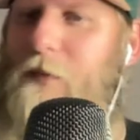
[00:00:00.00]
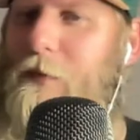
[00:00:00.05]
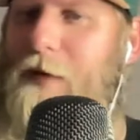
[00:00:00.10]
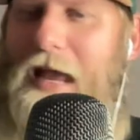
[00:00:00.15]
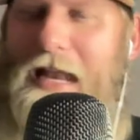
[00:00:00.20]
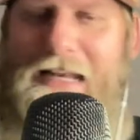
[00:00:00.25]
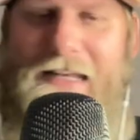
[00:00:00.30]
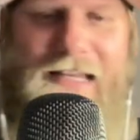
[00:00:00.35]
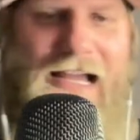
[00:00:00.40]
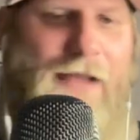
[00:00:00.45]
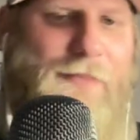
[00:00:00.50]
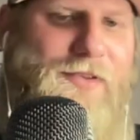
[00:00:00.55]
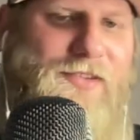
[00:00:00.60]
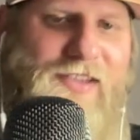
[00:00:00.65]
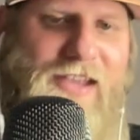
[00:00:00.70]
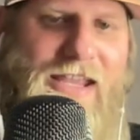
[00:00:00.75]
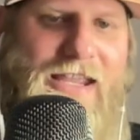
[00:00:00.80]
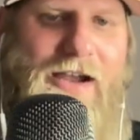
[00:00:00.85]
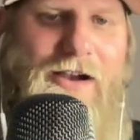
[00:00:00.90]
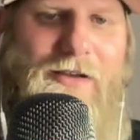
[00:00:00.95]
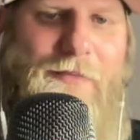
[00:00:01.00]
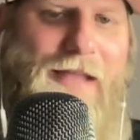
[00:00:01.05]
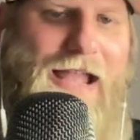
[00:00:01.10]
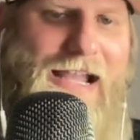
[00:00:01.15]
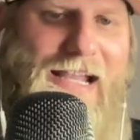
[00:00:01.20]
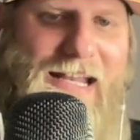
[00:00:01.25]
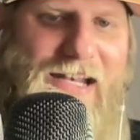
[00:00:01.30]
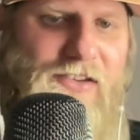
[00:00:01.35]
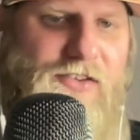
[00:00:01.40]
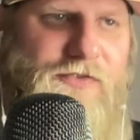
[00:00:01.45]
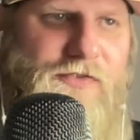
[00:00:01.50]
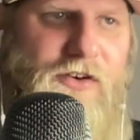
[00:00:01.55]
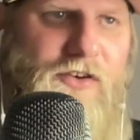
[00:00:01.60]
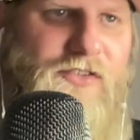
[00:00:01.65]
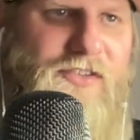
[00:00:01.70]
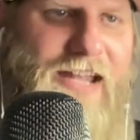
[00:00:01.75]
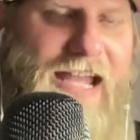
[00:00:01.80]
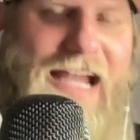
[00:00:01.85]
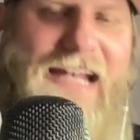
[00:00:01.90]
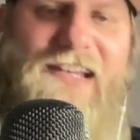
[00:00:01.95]
Anytime you see a young man get his
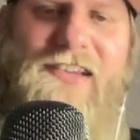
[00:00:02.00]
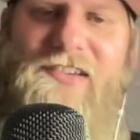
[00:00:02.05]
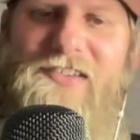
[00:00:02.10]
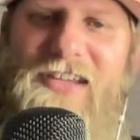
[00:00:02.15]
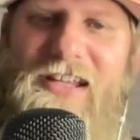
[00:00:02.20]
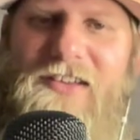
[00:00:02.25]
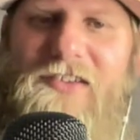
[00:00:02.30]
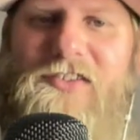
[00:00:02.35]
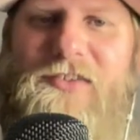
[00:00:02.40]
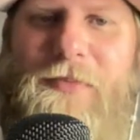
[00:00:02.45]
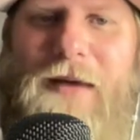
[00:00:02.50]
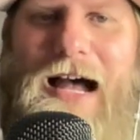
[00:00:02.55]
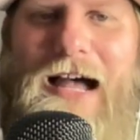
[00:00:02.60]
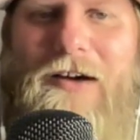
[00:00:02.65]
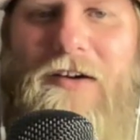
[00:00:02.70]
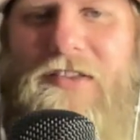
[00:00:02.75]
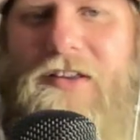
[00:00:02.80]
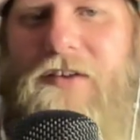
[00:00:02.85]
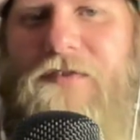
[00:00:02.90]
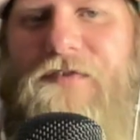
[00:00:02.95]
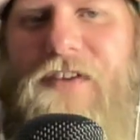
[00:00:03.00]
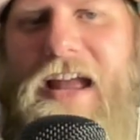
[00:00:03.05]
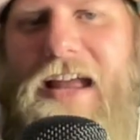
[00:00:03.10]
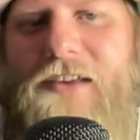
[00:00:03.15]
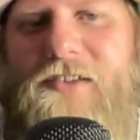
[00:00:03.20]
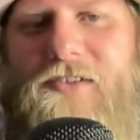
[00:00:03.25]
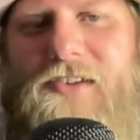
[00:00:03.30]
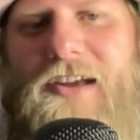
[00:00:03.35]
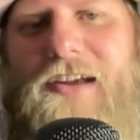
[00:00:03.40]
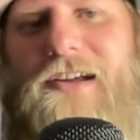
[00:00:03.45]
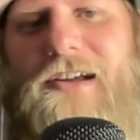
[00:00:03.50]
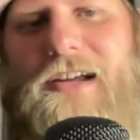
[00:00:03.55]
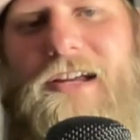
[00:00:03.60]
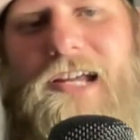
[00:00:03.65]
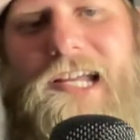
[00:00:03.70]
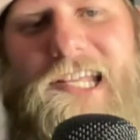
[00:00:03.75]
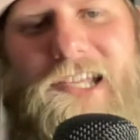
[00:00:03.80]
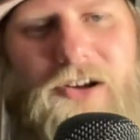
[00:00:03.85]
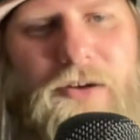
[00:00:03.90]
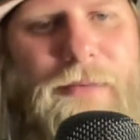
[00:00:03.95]
first hit, you see the smile on their face.
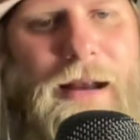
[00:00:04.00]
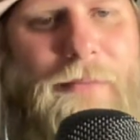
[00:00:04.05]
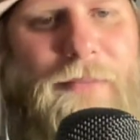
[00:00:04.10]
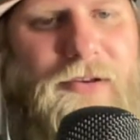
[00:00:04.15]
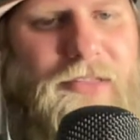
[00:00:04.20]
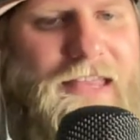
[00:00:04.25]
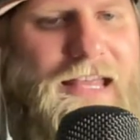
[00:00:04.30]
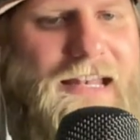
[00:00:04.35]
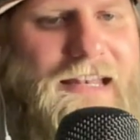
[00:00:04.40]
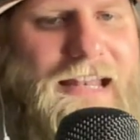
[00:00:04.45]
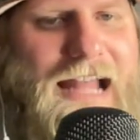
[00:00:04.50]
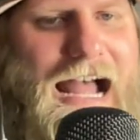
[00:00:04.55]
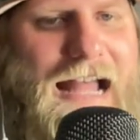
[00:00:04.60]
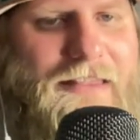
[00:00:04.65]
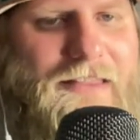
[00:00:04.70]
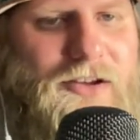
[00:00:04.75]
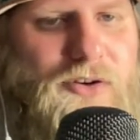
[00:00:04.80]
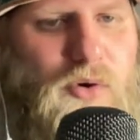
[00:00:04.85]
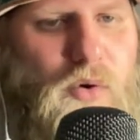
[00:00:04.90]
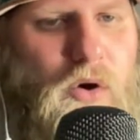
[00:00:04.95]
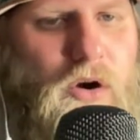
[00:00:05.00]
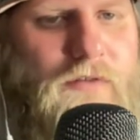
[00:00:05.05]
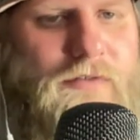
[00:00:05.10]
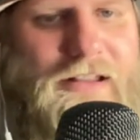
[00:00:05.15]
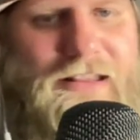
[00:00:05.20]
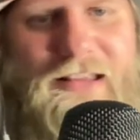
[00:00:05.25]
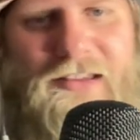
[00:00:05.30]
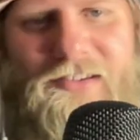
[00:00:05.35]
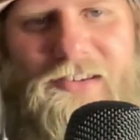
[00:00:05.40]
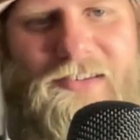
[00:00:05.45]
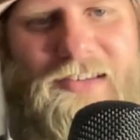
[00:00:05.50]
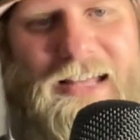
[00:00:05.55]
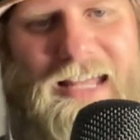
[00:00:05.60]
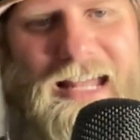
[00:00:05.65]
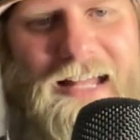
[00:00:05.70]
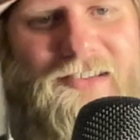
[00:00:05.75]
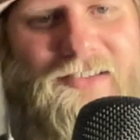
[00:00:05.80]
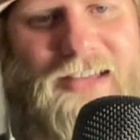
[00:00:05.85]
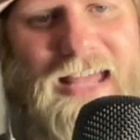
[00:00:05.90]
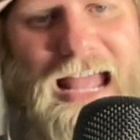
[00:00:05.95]
You remember that at the core of it, this is a
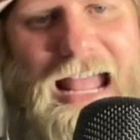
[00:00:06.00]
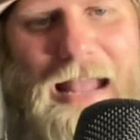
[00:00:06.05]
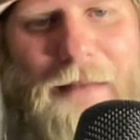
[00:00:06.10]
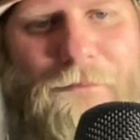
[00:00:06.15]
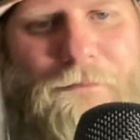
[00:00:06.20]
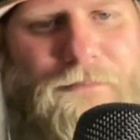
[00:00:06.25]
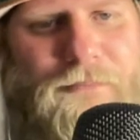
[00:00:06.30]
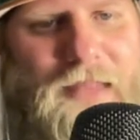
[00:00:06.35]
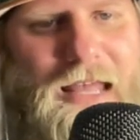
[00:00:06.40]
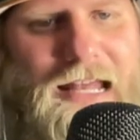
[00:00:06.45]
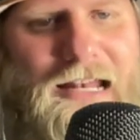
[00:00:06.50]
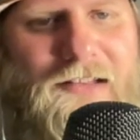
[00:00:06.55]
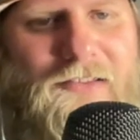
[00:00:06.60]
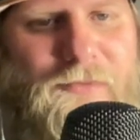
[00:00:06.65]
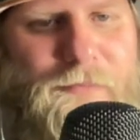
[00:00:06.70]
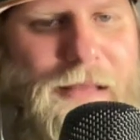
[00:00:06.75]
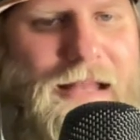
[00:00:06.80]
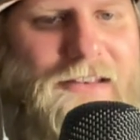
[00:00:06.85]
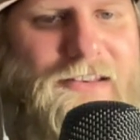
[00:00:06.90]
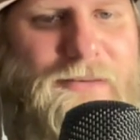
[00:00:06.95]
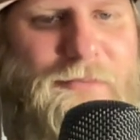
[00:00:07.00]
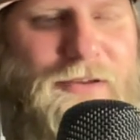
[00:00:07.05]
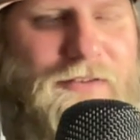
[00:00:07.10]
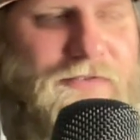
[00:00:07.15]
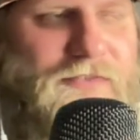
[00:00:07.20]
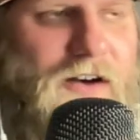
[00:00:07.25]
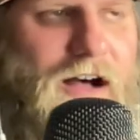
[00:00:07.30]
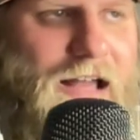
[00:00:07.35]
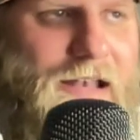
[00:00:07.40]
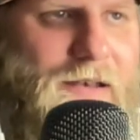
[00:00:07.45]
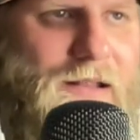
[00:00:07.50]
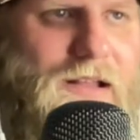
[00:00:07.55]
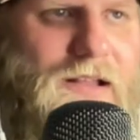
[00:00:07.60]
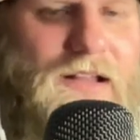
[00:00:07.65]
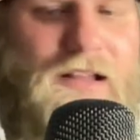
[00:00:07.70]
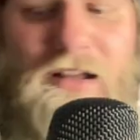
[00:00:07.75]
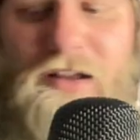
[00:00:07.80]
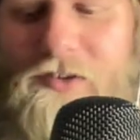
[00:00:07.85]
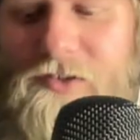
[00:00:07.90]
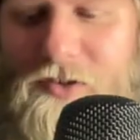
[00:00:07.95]
kid's game and it's meant to be fun.
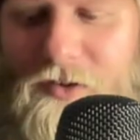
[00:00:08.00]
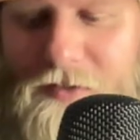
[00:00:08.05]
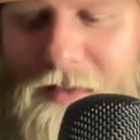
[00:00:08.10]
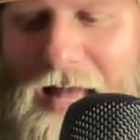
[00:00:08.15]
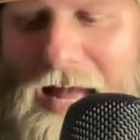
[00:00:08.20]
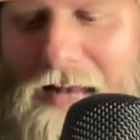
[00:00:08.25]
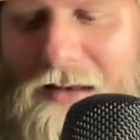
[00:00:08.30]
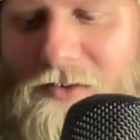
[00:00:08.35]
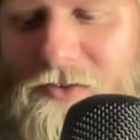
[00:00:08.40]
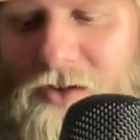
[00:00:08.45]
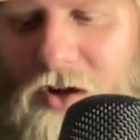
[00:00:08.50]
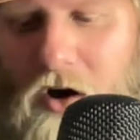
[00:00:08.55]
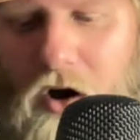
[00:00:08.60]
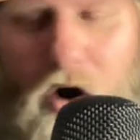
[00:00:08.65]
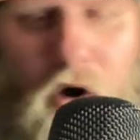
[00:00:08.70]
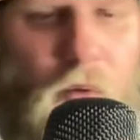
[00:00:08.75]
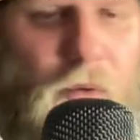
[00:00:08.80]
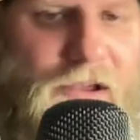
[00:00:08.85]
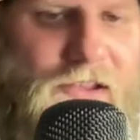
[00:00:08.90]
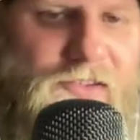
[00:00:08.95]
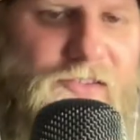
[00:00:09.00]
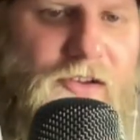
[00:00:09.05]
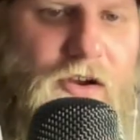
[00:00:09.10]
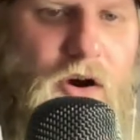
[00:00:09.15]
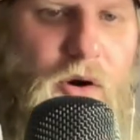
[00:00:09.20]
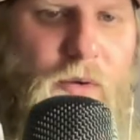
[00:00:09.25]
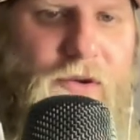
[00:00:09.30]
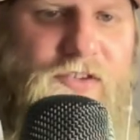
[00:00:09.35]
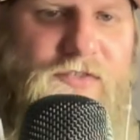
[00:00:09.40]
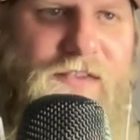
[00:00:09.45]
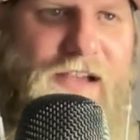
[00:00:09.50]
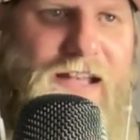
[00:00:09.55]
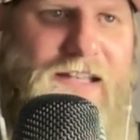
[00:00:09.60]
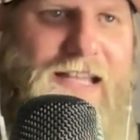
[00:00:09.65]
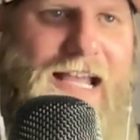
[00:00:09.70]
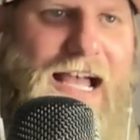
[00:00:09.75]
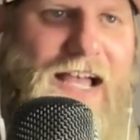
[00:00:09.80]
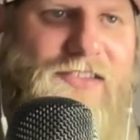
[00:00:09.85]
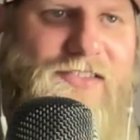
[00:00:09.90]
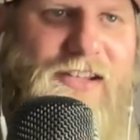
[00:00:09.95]
So that is always, always
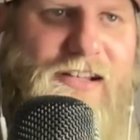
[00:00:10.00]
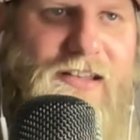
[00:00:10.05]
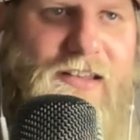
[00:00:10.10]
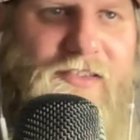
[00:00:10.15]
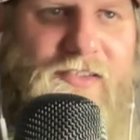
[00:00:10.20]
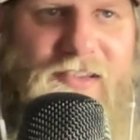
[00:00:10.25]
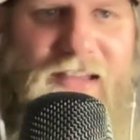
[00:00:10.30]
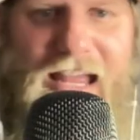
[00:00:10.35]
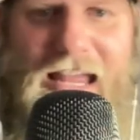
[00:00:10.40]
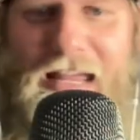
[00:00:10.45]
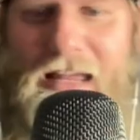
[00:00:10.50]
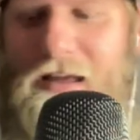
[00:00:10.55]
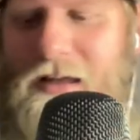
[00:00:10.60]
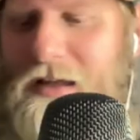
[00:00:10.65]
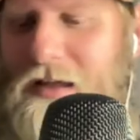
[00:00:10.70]
fantastic to see.